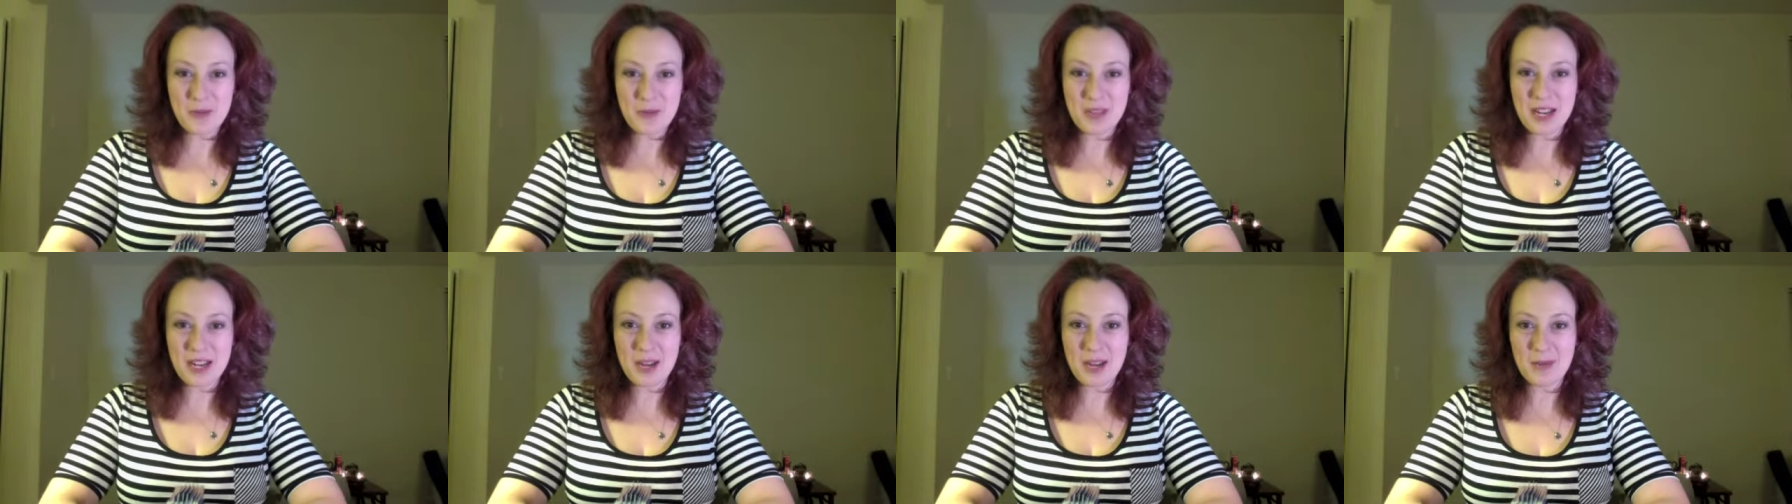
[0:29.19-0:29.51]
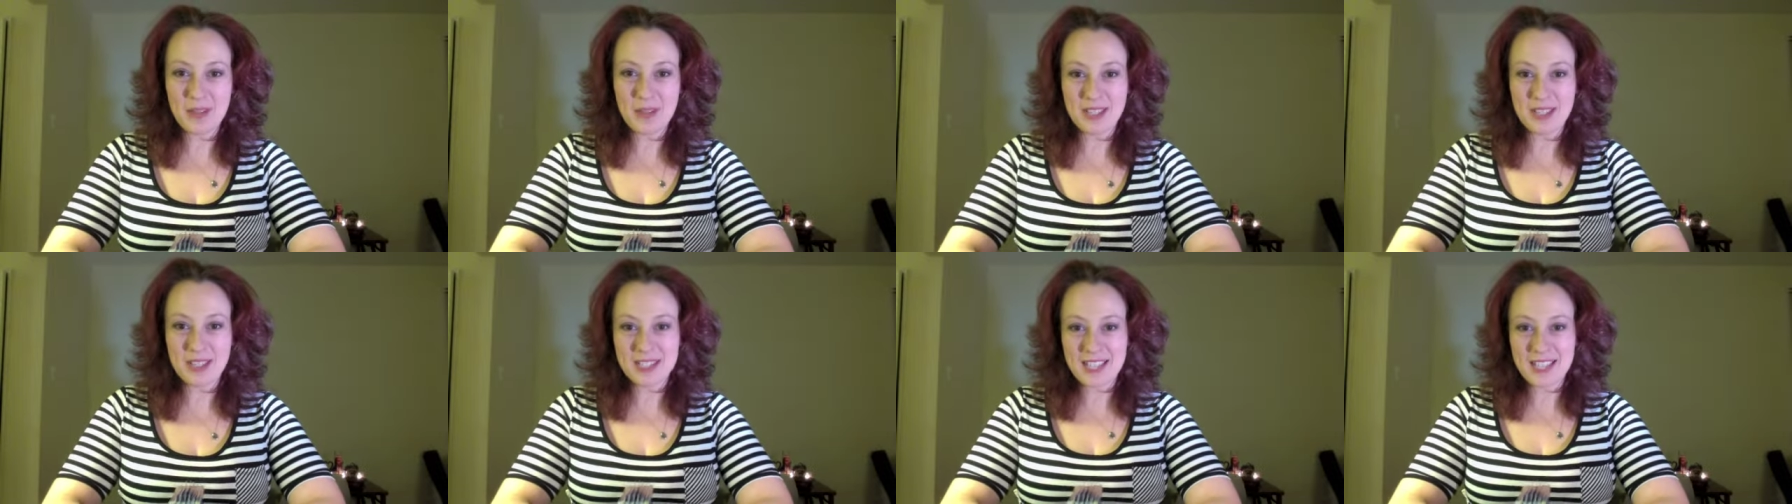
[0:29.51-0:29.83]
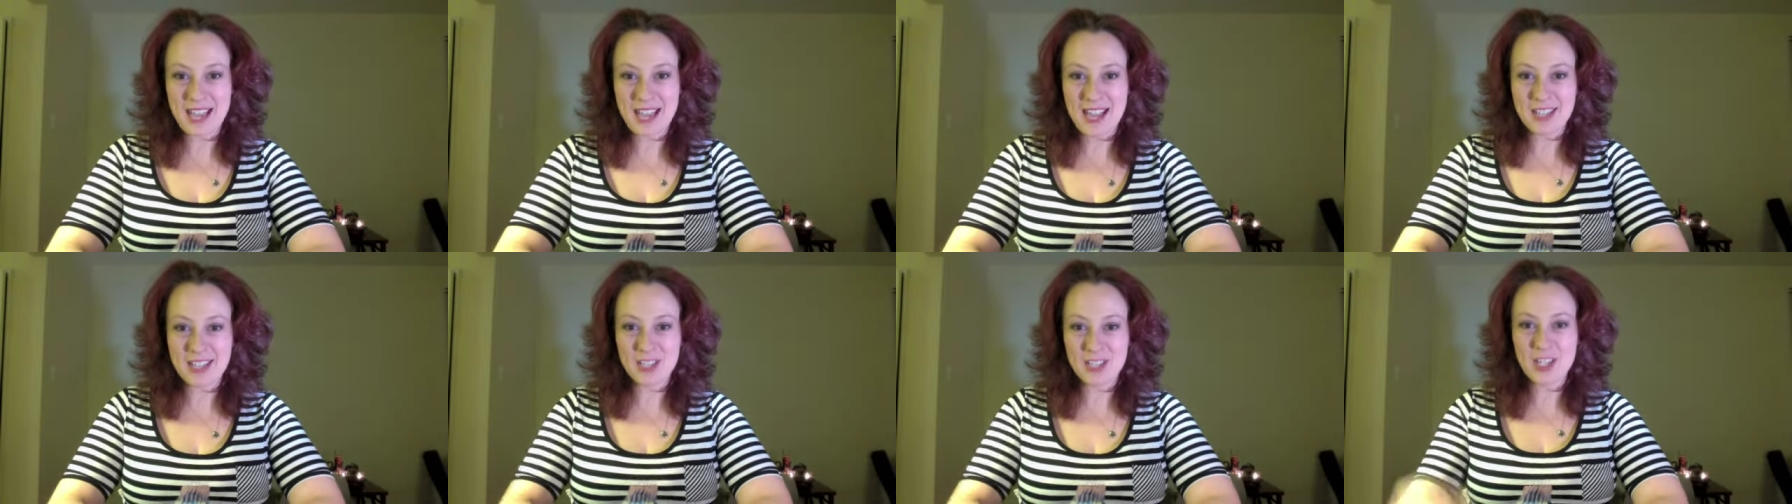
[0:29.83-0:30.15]
that I will
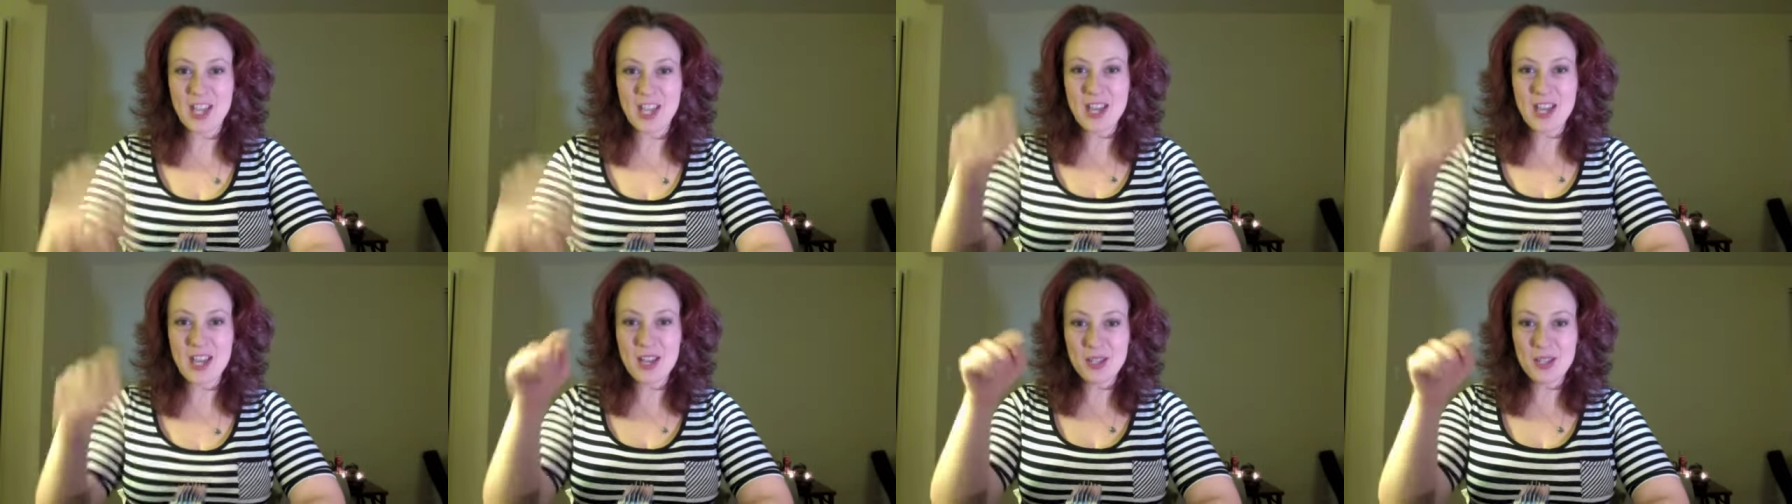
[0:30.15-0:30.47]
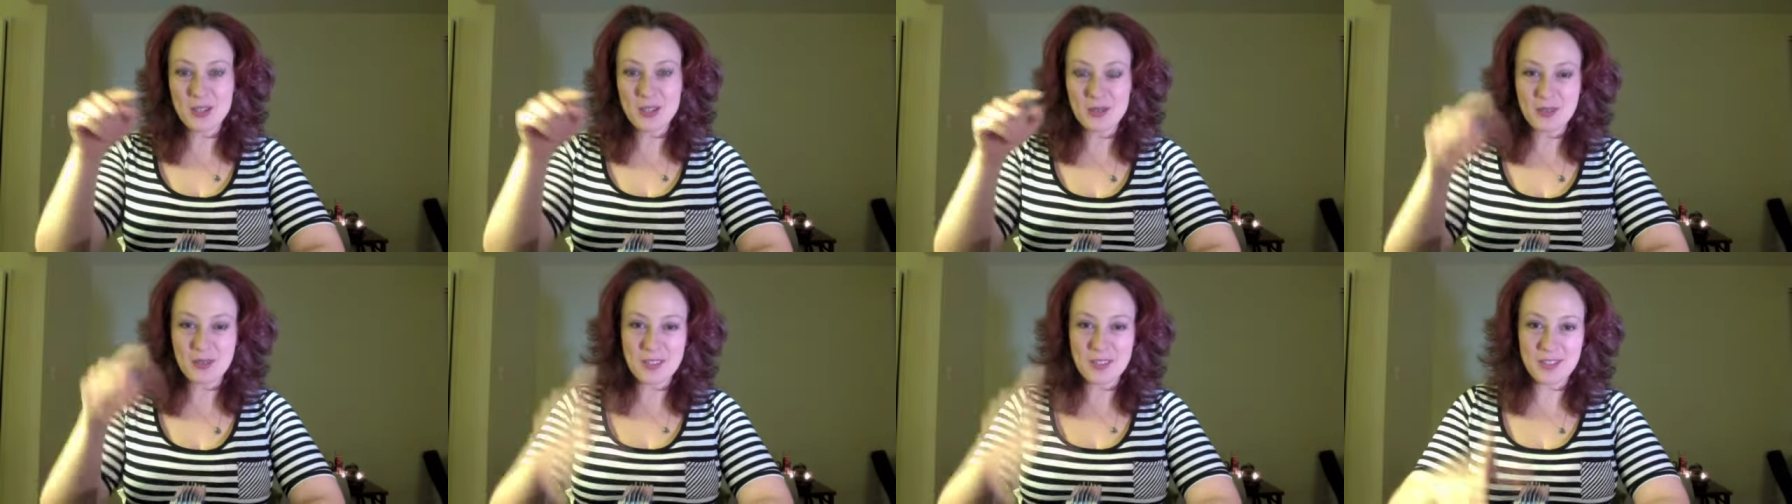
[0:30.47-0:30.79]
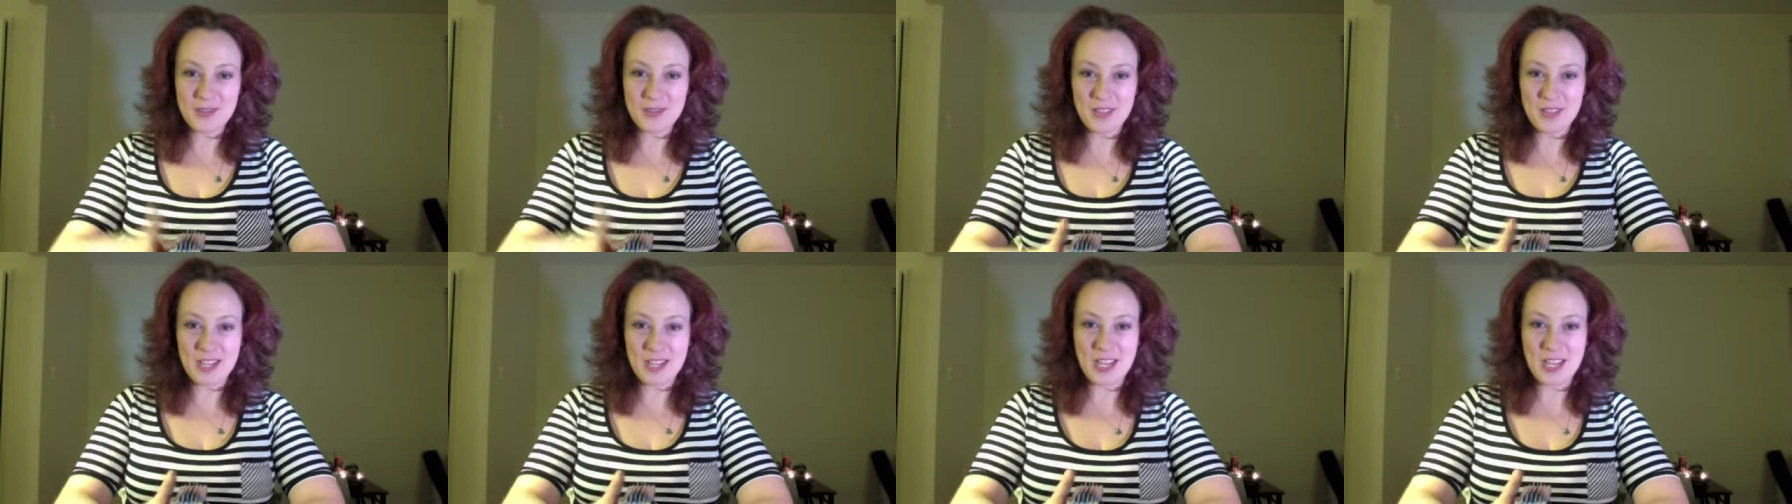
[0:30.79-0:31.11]
attach to this
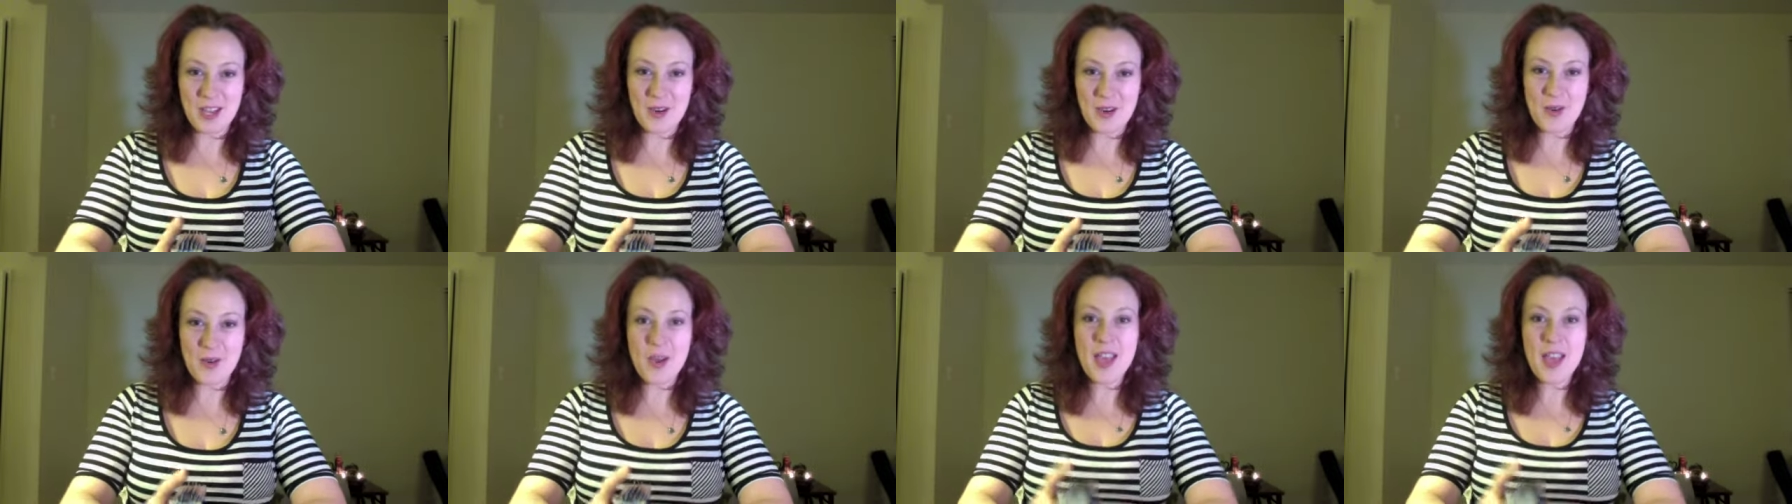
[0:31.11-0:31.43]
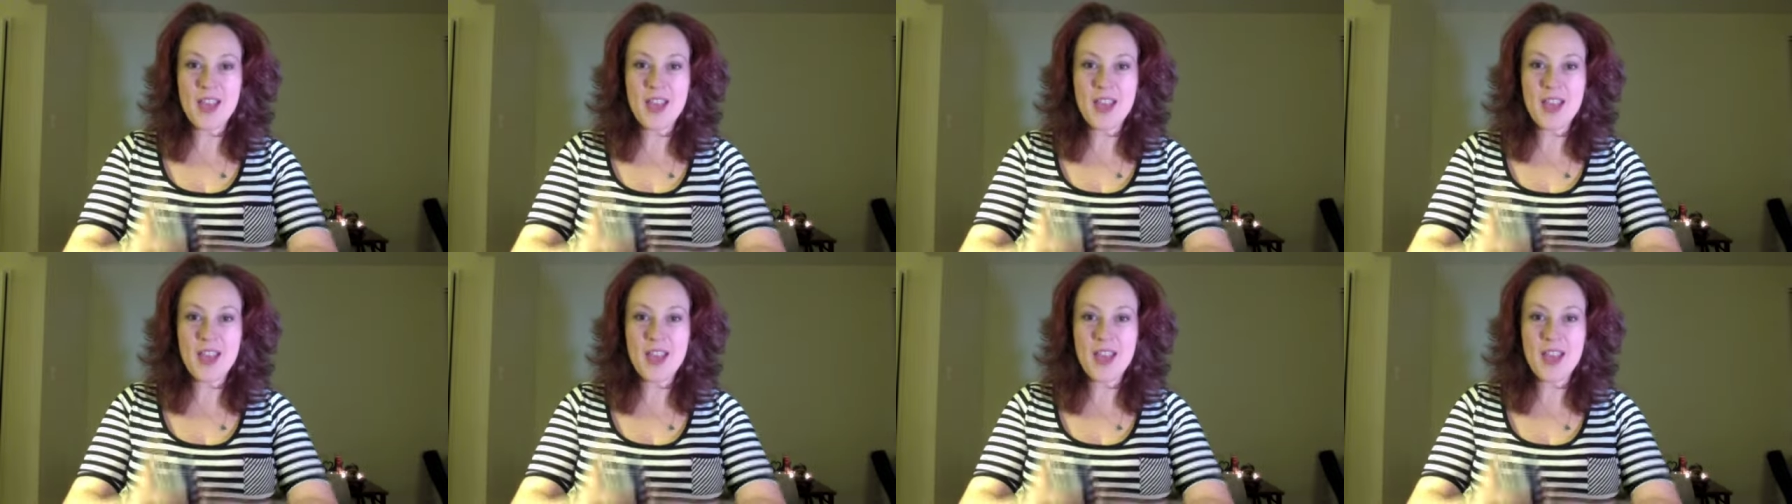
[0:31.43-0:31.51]
video.